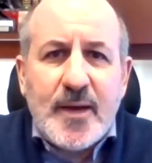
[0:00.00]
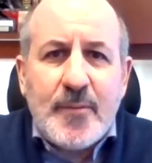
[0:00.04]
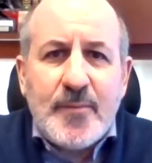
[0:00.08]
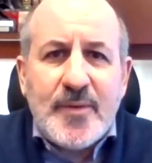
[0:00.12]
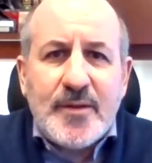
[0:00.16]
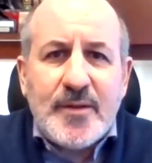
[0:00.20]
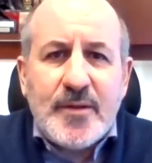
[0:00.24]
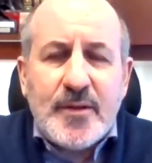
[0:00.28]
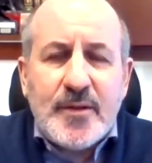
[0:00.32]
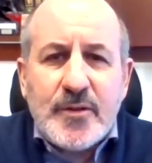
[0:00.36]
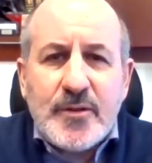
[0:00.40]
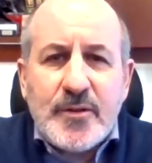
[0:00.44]
I
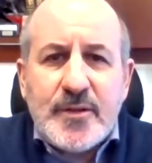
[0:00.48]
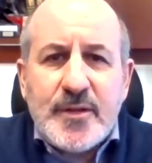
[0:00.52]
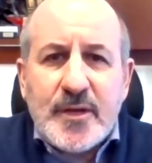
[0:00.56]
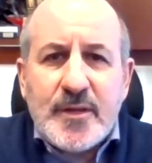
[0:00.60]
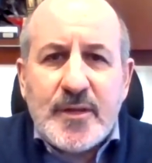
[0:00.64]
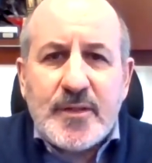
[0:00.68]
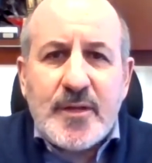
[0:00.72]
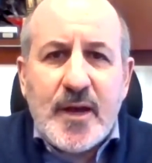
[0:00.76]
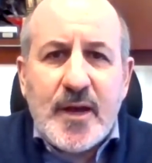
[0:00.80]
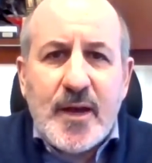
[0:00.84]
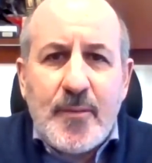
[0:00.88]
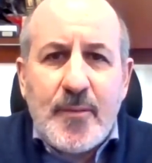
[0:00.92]
mean,
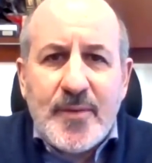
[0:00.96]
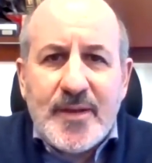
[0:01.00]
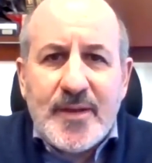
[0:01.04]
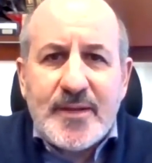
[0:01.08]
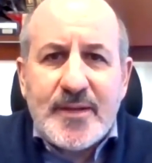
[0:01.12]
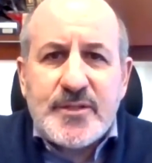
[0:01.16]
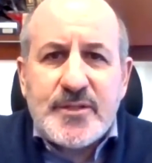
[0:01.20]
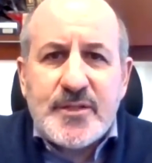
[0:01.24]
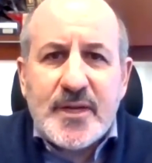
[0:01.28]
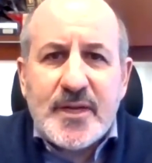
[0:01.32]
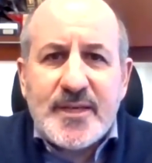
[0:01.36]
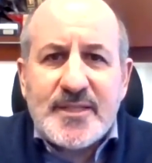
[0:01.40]
t- I mean,
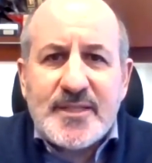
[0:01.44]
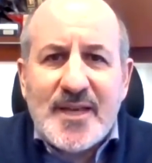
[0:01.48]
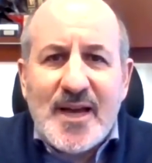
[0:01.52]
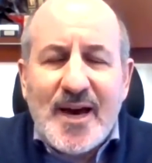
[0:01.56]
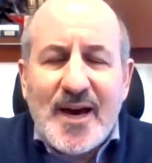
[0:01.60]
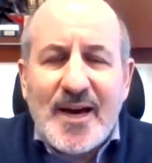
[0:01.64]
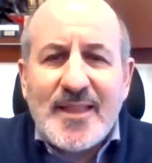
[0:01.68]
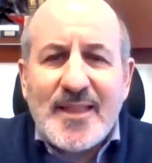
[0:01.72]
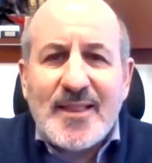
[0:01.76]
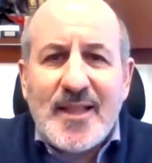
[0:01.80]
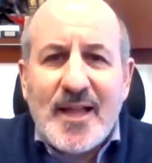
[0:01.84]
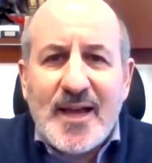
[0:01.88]
it's it's
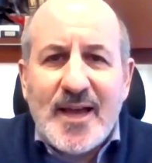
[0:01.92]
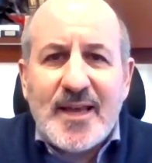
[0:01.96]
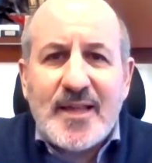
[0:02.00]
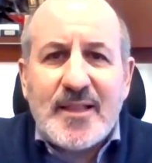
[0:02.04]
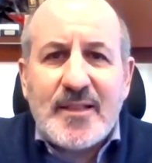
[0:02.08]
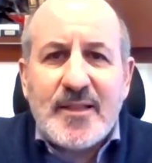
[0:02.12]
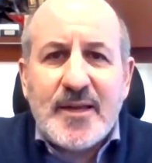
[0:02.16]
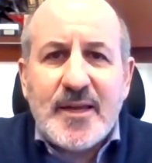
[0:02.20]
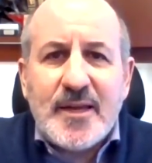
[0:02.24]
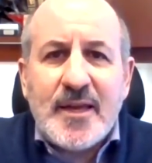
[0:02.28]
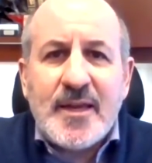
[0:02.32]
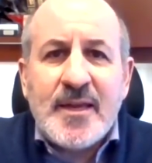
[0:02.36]

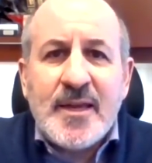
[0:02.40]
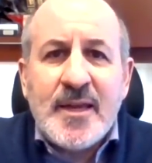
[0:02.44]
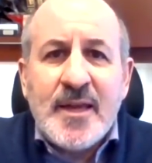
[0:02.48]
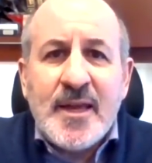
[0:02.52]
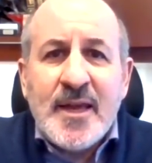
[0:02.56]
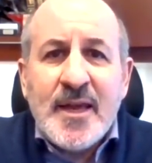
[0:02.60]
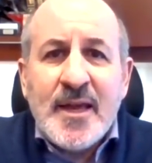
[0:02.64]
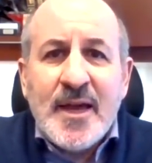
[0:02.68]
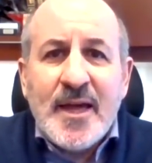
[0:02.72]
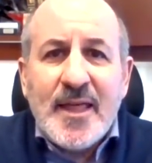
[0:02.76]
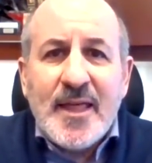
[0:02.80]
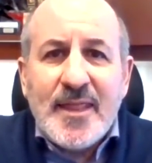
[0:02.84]
unlikely
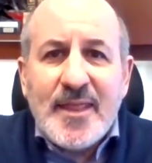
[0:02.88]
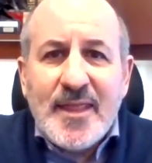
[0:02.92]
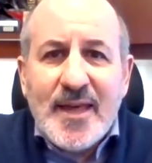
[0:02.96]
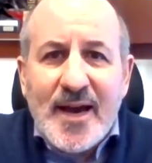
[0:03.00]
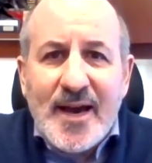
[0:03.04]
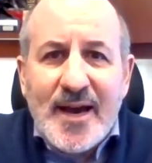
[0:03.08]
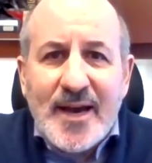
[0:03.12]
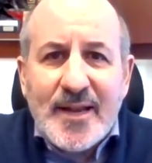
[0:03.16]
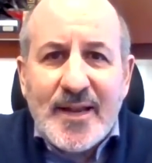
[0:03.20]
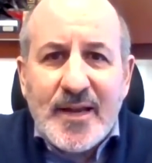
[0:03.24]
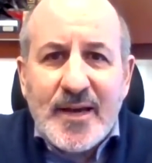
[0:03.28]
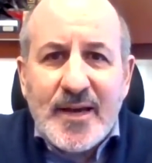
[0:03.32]

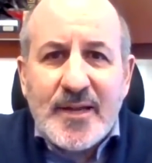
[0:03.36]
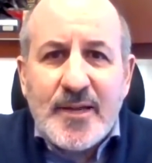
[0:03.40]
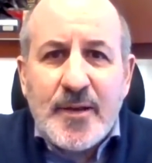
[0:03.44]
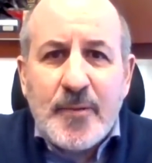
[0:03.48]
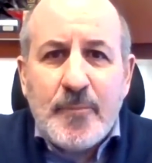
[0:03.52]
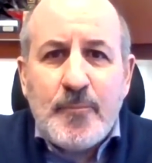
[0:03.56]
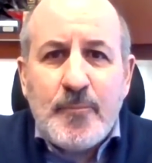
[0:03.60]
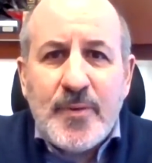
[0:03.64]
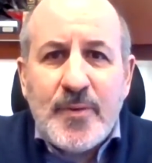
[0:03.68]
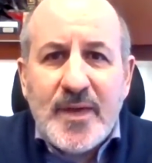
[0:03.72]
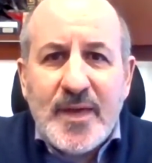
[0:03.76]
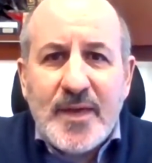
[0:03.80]
that an
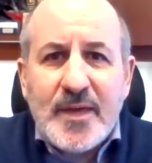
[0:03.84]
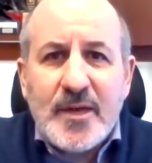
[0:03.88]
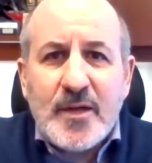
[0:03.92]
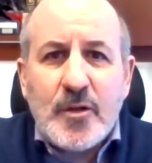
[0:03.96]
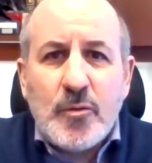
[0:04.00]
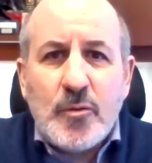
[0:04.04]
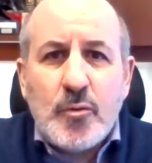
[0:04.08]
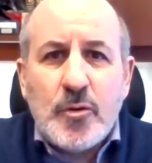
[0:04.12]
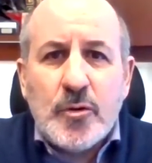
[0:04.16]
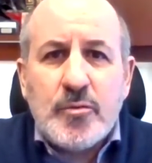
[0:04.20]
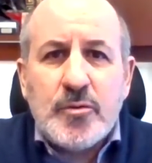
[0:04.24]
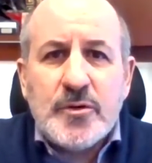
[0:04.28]

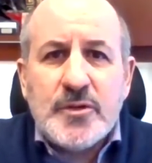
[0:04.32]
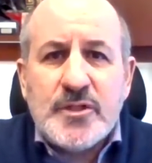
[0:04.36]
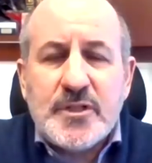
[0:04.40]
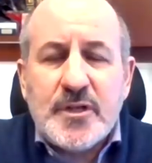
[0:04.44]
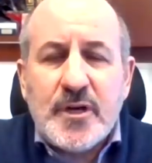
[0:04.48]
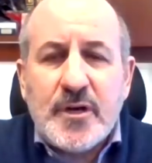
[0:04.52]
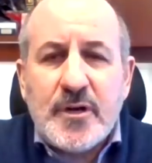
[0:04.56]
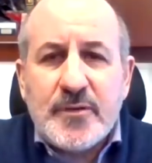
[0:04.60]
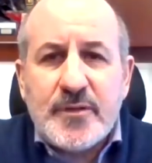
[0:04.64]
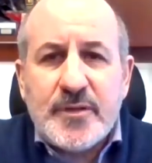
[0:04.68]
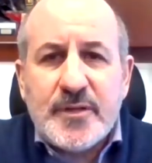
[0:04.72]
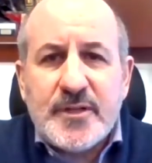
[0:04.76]
appeal would
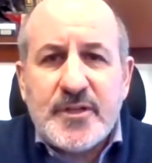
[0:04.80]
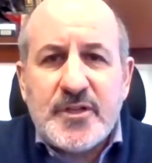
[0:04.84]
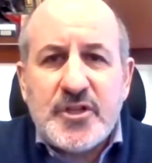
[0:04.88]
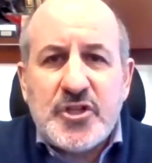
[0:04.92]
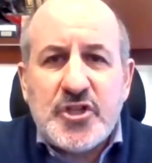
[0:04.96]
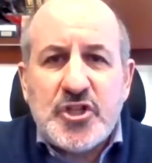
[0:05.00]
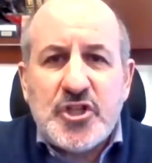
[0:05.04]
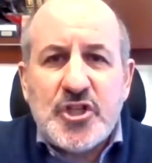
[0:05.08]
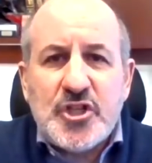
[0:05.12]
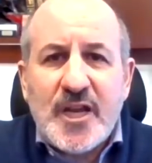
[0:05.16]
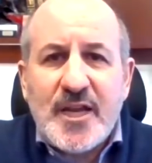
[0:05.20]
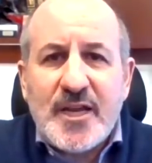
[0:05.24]
result
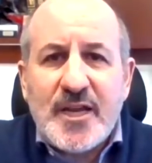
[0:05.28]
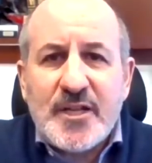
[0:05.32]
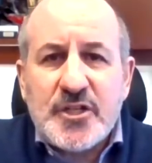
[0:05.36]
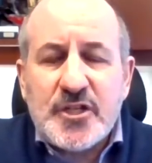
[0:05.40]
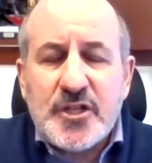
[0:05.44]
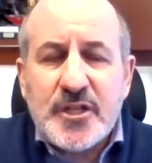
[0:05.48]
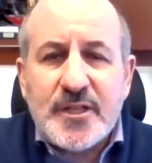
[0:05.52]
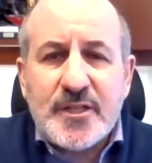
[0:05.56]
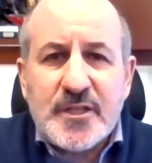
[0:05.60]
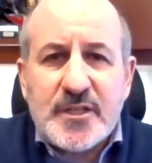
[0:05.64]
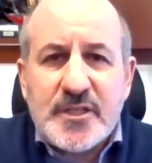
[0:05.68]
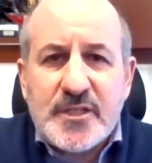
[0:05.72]
in
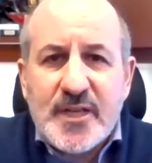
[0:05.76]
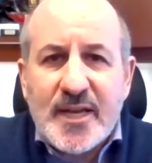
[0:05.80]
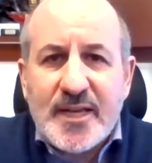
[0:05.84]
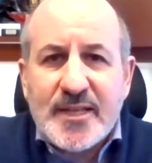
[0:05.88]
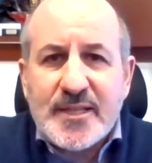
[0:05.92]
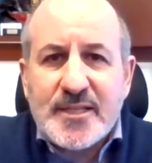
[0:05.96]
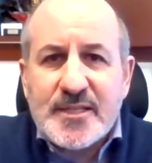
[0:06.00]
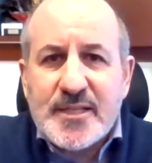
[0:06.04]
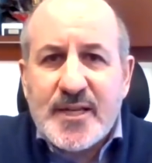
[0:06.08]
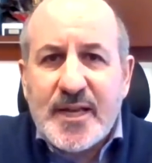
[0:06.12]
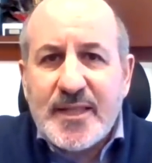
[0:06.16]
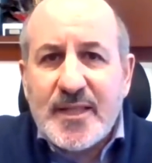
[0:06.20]
changing the
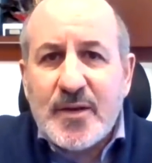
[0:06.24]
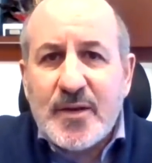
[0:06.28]
sentence.